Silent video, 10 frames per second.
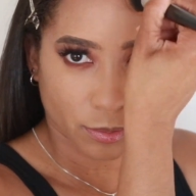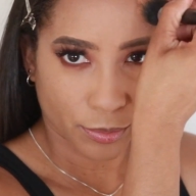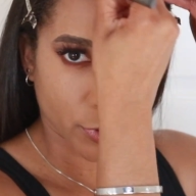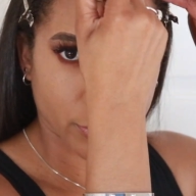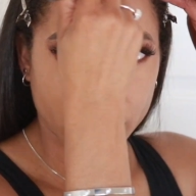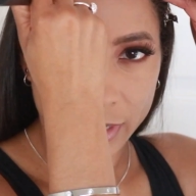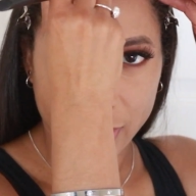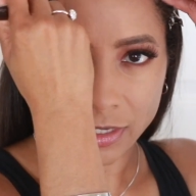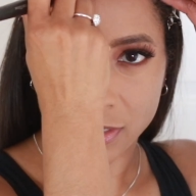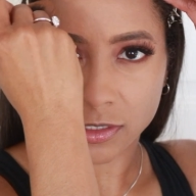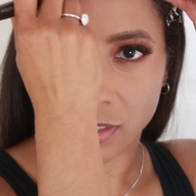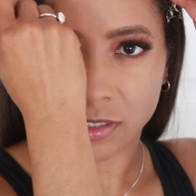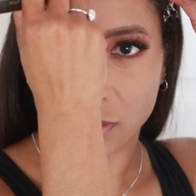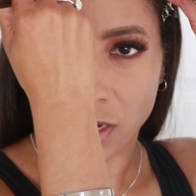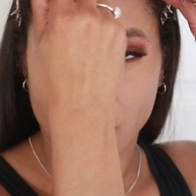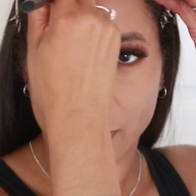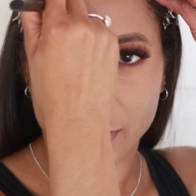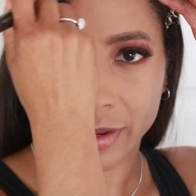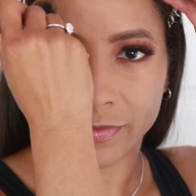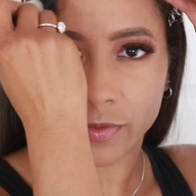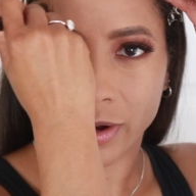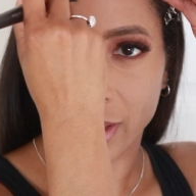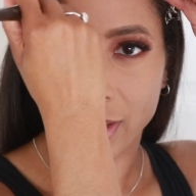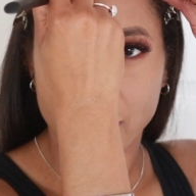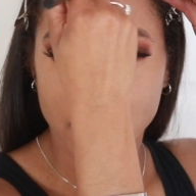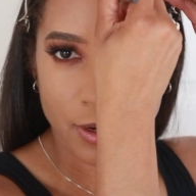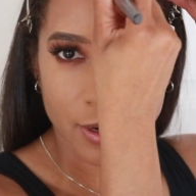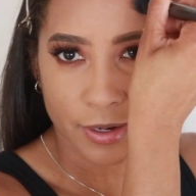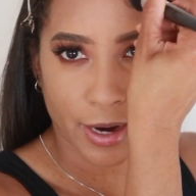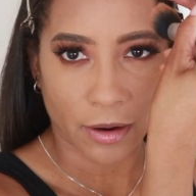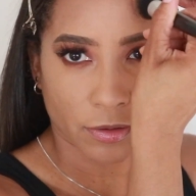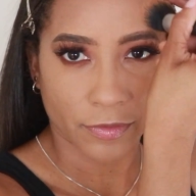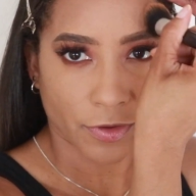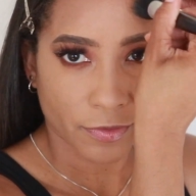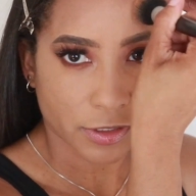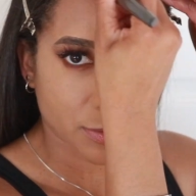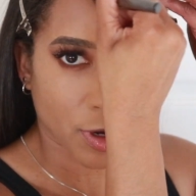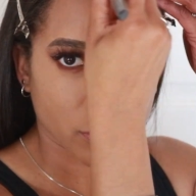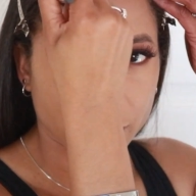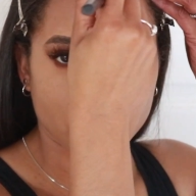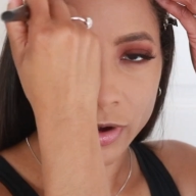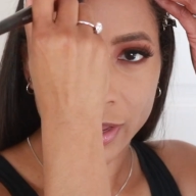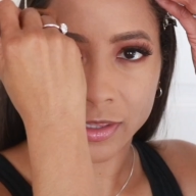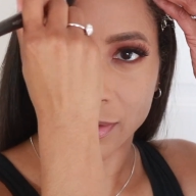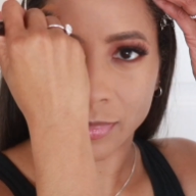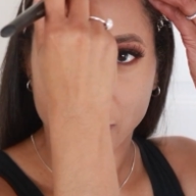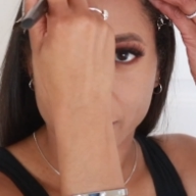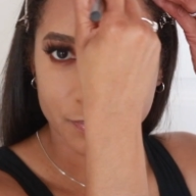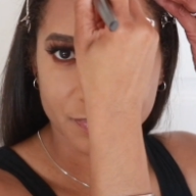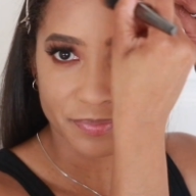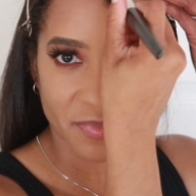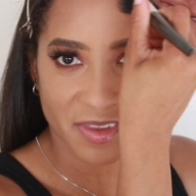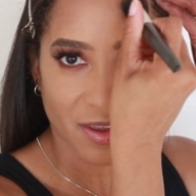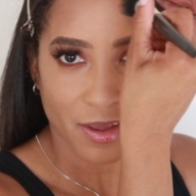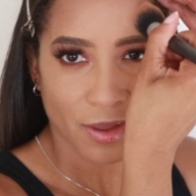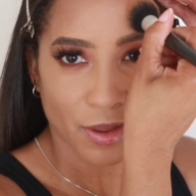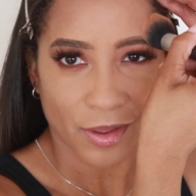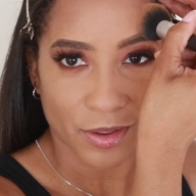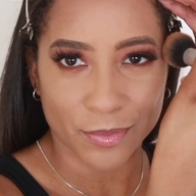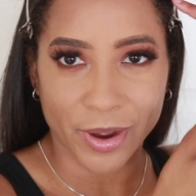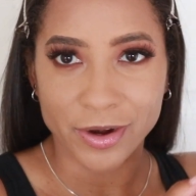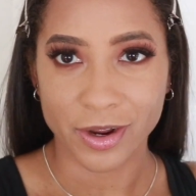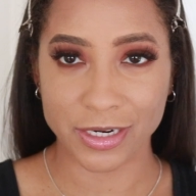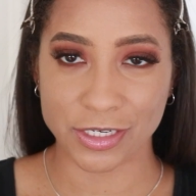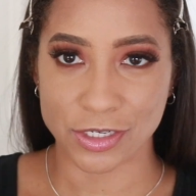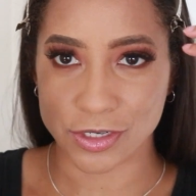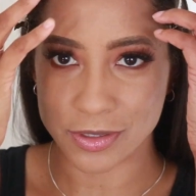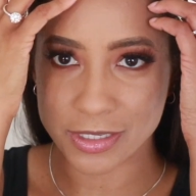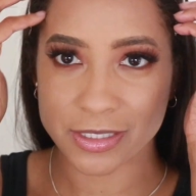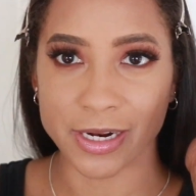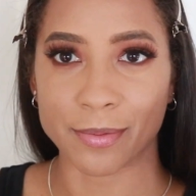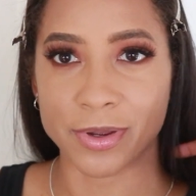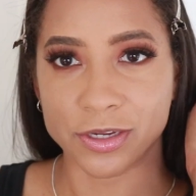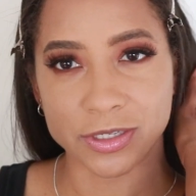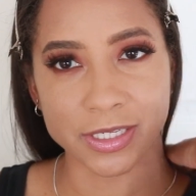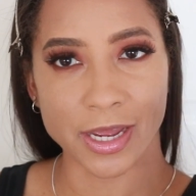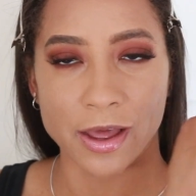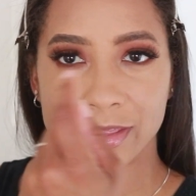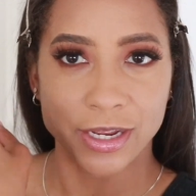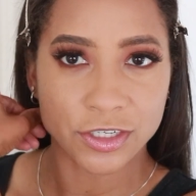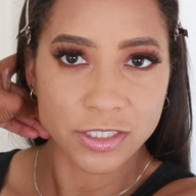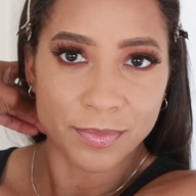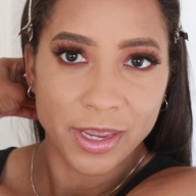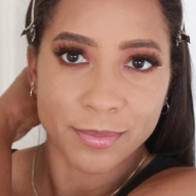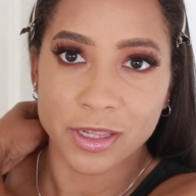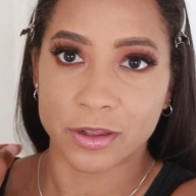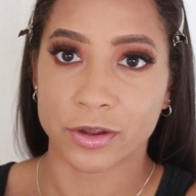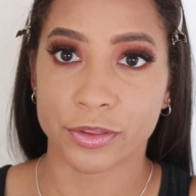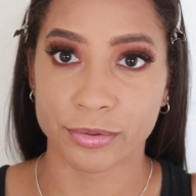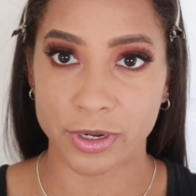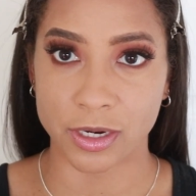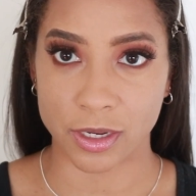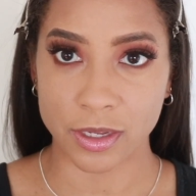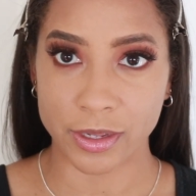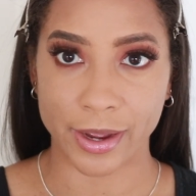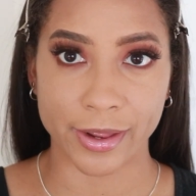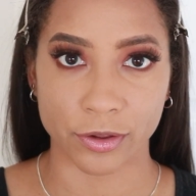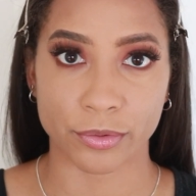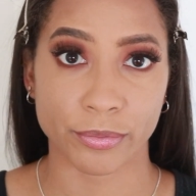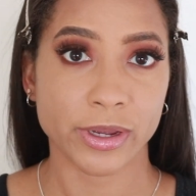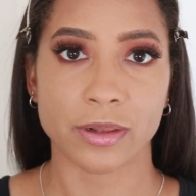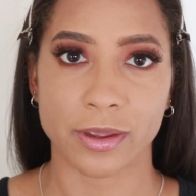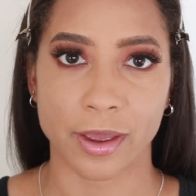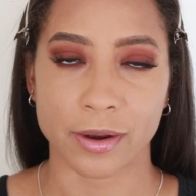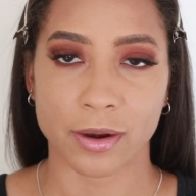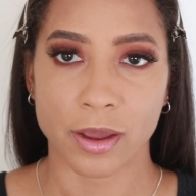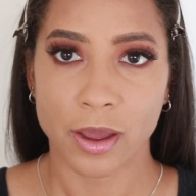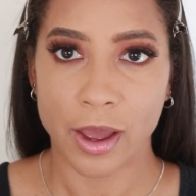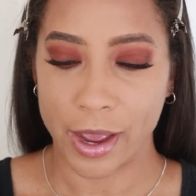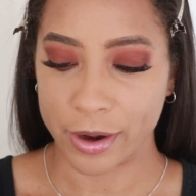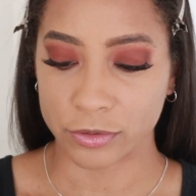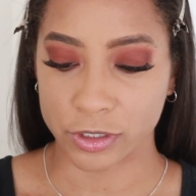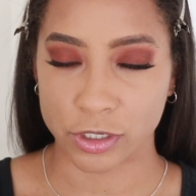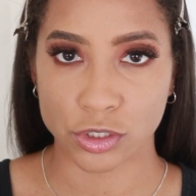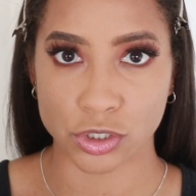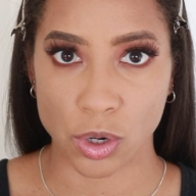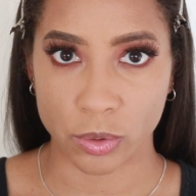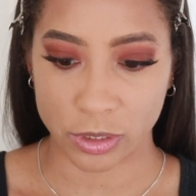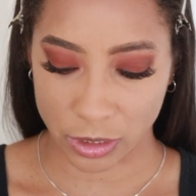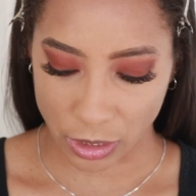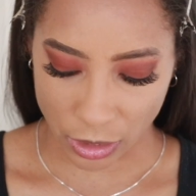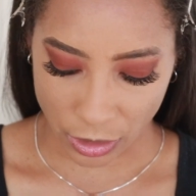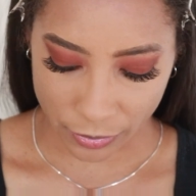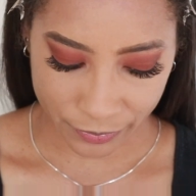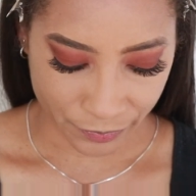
blur it in to the top of my forehead. Now, if you have a smaller forehead than me, you might not need to do this step, but you see how that just made me look 3D? Like I look real again. I don't look totally